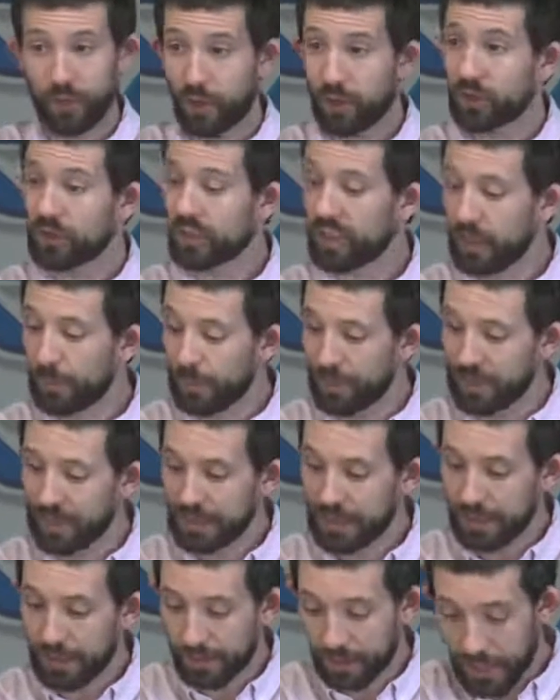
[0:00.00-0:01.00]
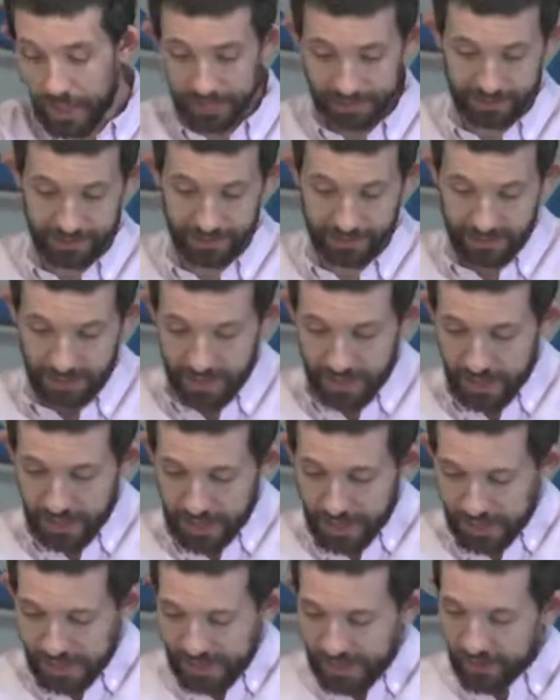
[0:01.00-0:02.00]
There's going to be a lot.
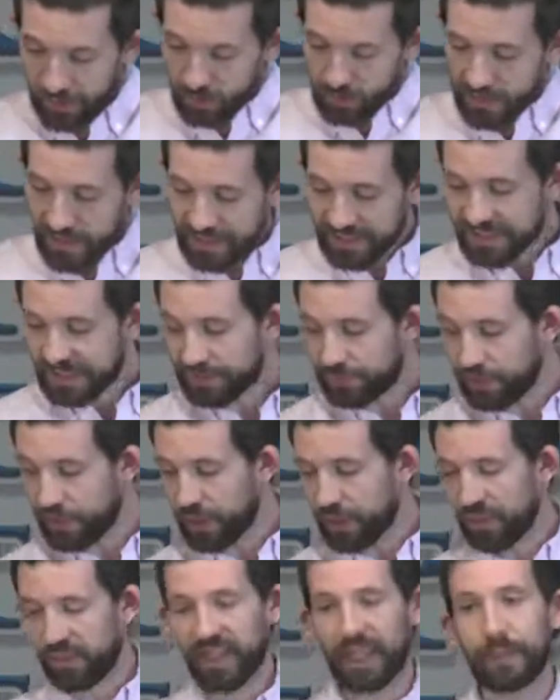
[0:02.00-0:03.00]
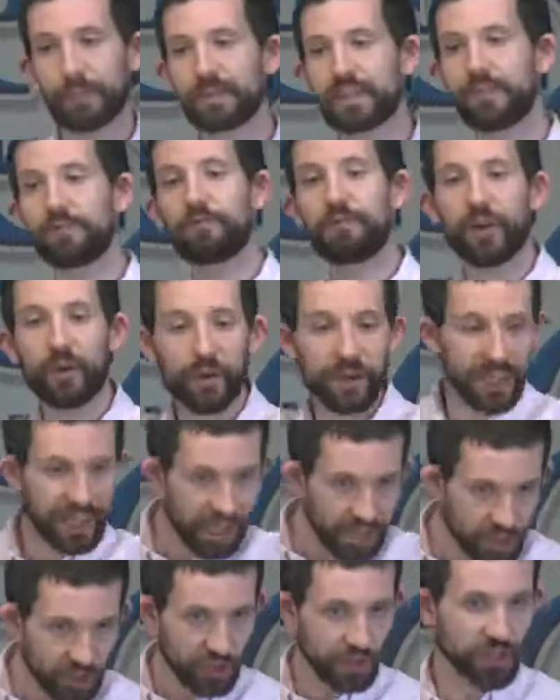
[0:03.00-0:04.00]
And there's lots of different themes and
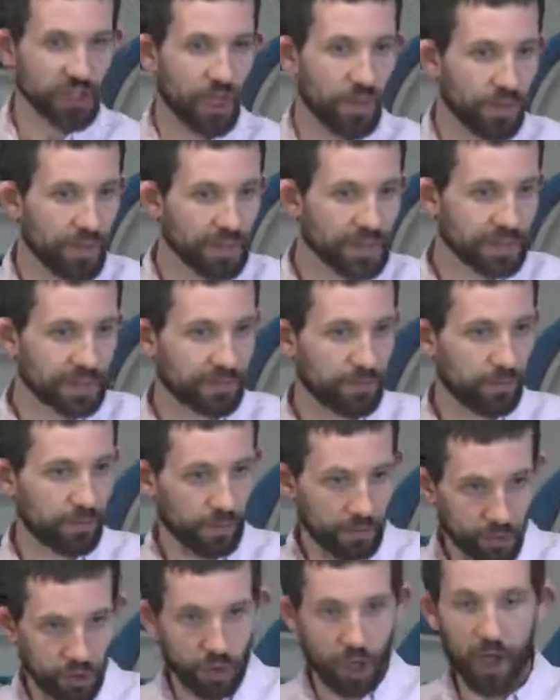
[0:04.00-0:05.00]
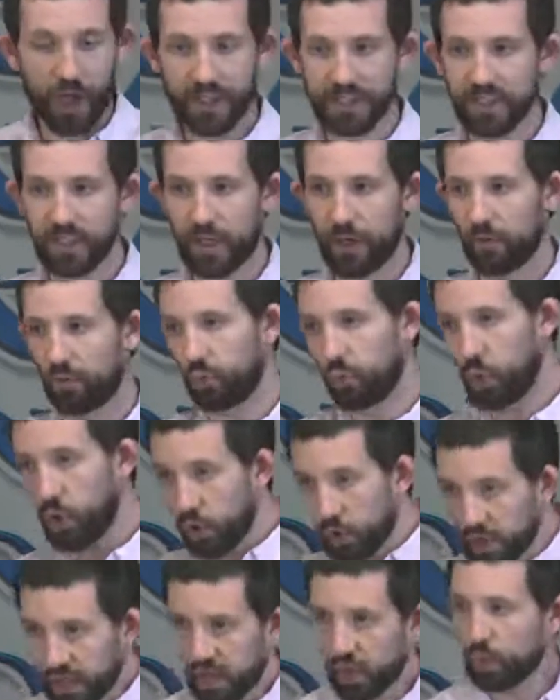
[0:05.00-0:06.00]
variations on this thought of
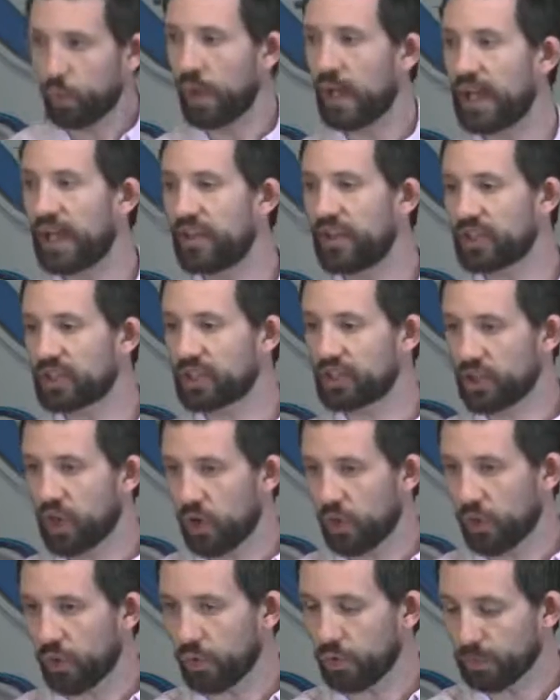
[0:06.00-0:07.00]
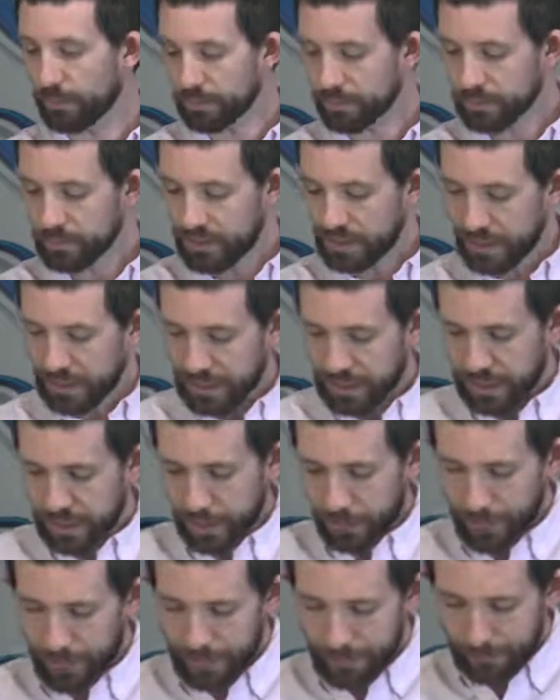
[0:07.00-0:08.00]
rolling away the stone,
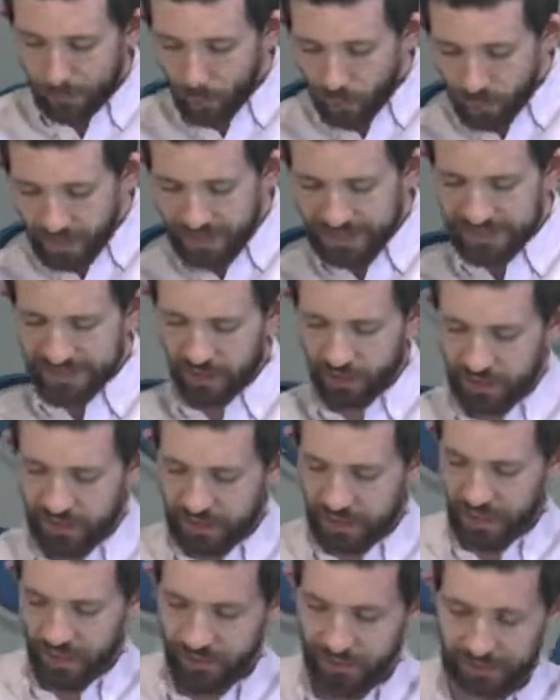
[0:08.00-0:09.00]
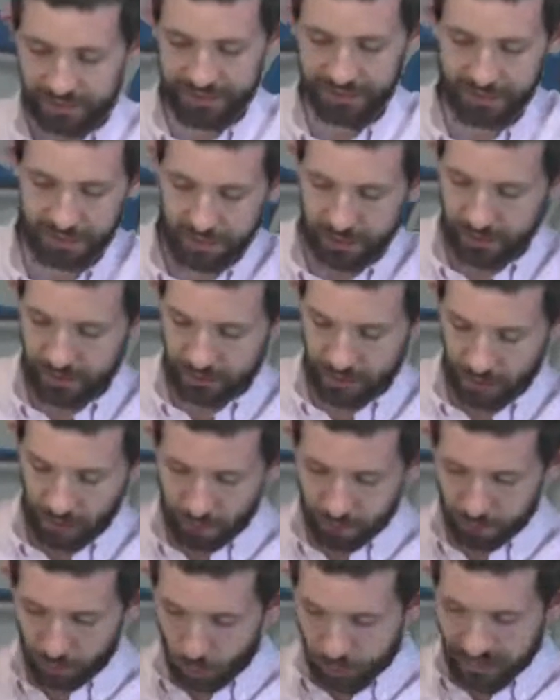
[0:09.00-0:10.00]
but it more or less looks like this. So I
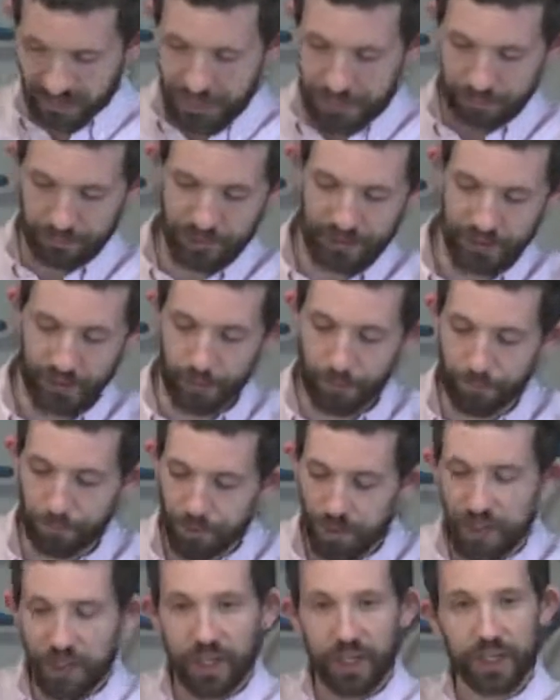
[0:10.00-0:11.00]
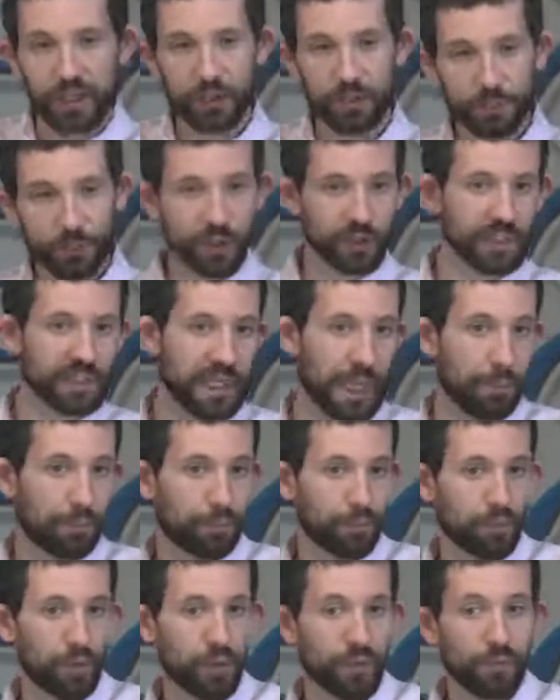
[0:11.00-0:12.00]
got 4 steps here. So first
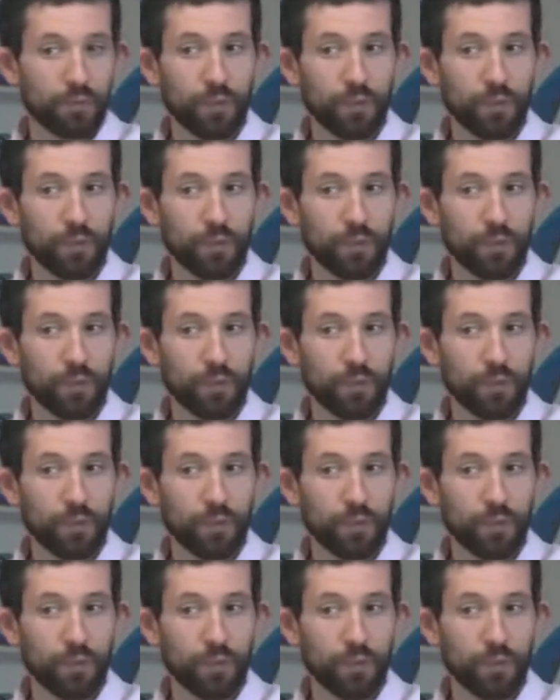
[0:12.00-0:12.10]
step,